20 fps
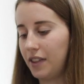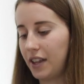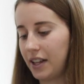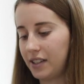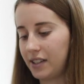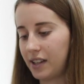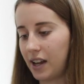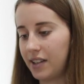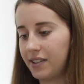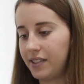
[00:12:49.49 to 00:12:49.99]

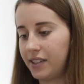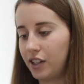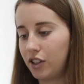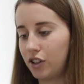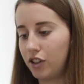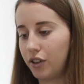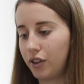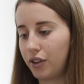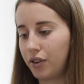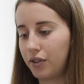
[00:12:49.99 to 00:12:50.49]
that's size
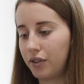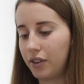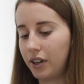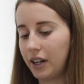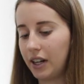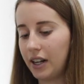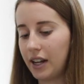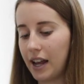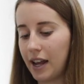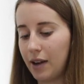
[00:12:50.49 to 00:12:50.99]
0 to
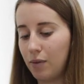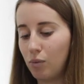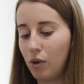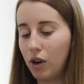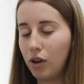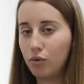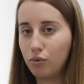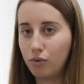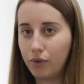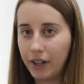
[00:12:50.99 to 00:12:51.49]
3 and
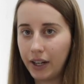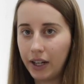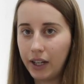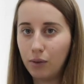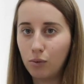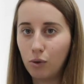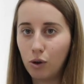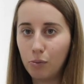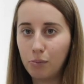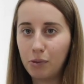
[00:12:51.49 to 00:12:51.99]
one really
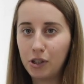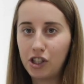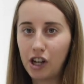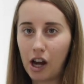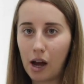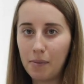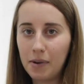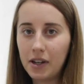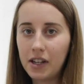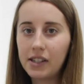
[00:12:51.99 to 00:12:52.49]
warm pajama,